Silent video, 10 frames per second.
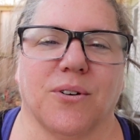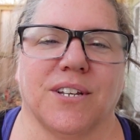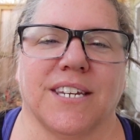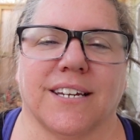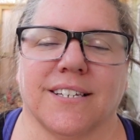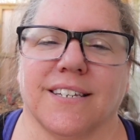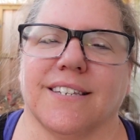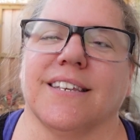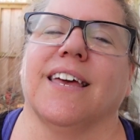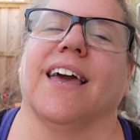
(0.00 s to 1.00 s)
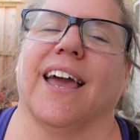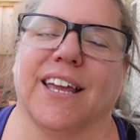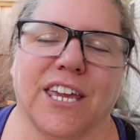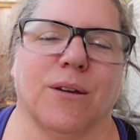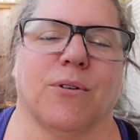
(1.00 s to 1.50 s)
North Texas,
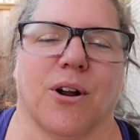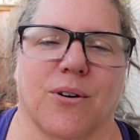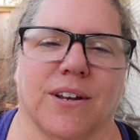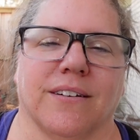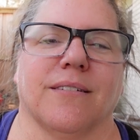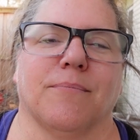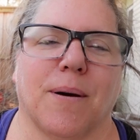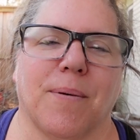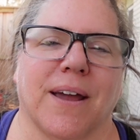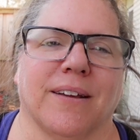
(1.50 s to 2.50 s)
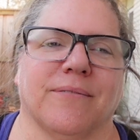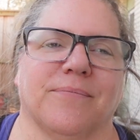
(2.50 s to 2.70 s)
and keep growing. Bye-bye.